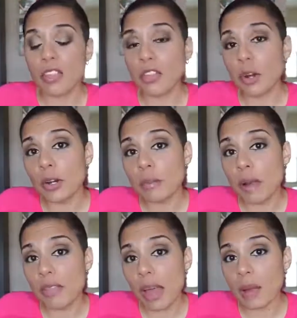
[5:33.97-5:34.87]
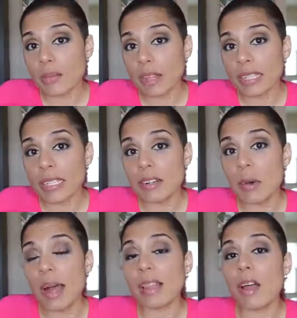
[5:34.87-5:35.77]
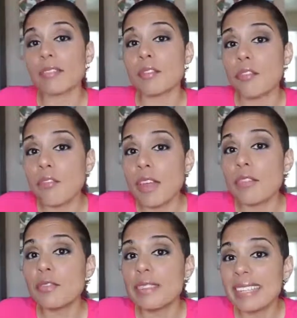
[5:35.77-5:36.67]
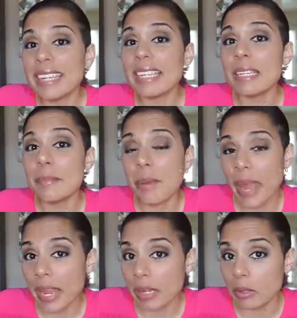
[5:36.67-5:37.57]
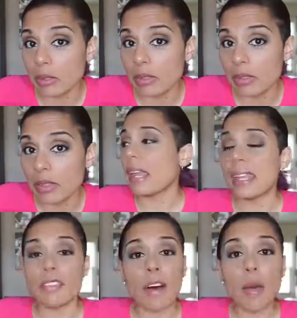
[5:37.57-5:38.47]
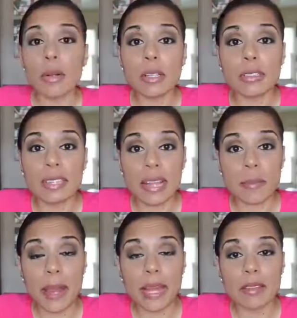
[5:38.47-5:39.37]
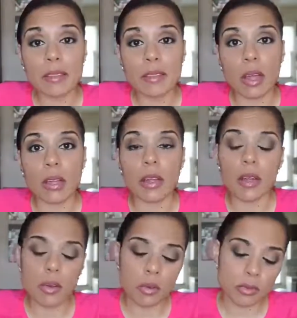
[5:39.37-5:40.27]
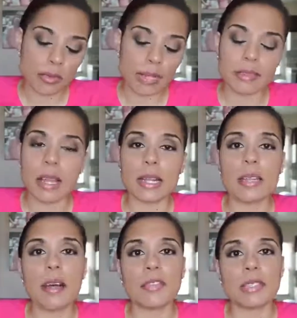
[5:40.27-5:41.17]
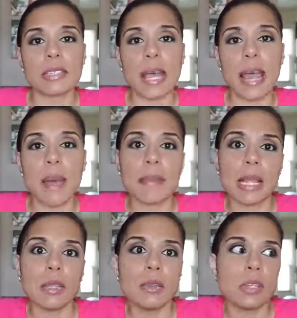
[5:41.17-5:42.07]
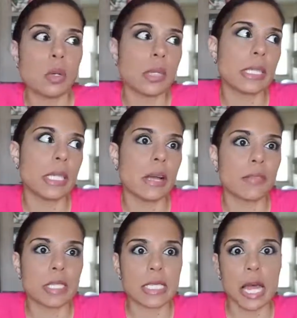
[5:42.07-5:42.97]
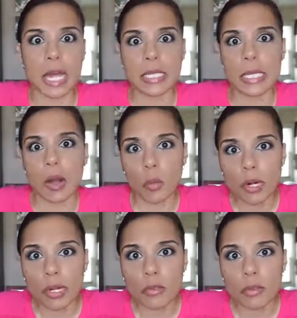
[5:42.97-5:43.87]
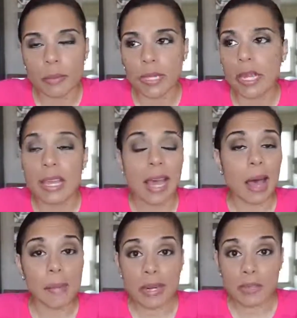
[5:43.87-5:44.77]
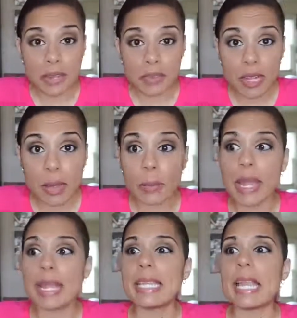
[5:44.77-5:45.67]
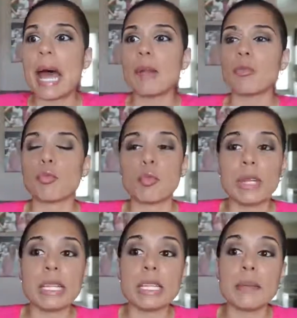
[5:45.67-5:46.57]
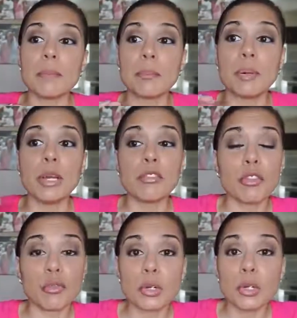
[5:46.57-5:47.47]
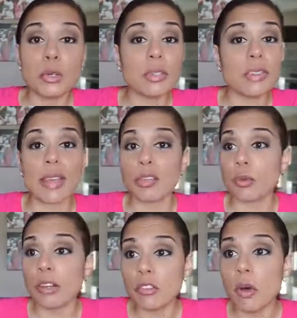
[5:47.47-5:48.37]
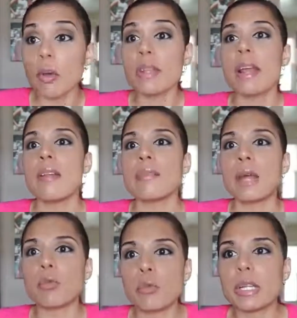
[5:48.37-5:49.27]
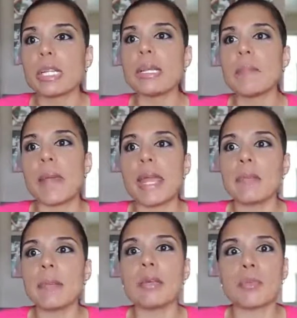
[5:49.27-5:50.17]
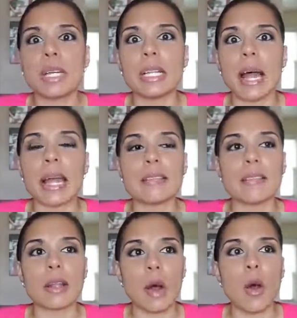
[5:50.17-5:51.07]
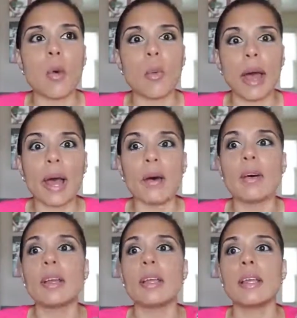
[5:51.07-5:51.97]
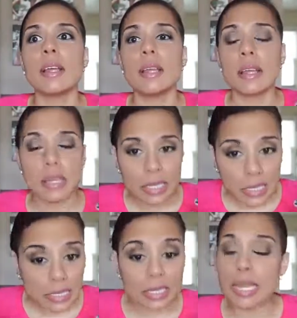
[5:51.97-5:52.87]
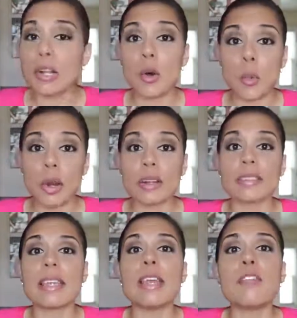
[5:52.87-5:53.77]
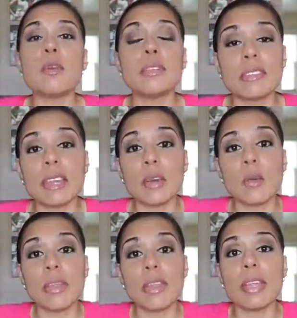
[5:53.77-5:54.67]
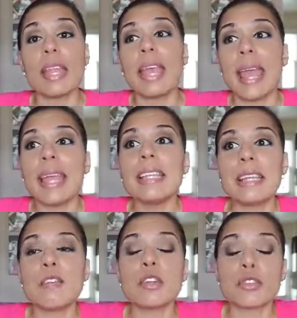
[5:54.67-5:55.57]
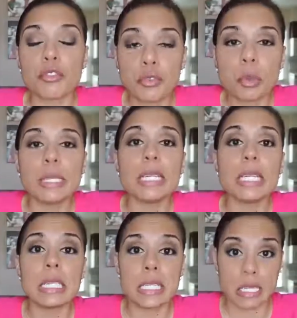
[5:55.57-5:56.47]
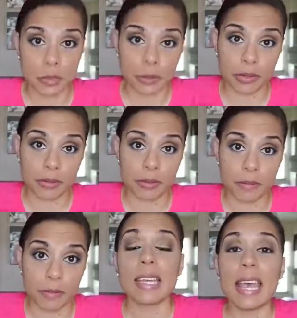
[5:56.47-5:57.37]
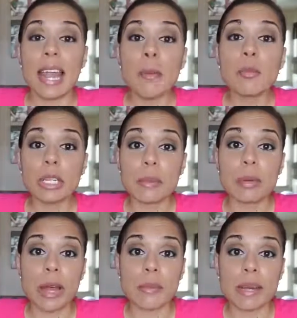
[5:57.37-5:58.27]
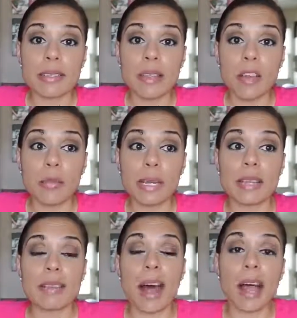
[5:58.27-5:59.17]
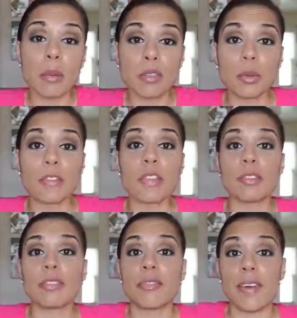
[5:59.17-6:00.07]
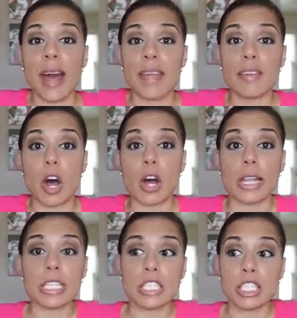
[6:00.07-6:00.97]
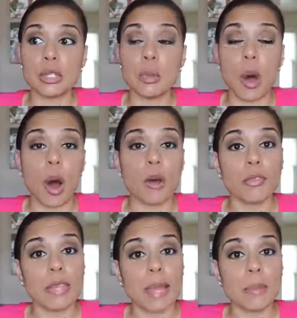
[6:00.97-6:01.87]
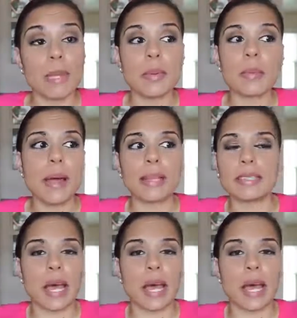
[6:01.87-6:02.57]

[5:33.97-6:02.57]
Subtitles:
The third month I was on keto, I lost 15 pounds. And if I would have looked at 8 pounds and thought, oh, that's not enough, this diet, I'm not losing quickly enough, this diet's not working for me, I might have given up and not really pushed through to that threshold that really made me realize that, oh wow, keto works if you stick with it and if you're truly disciplined. And I'm really proud of myself because I was one of those 5 on, 2 off type people my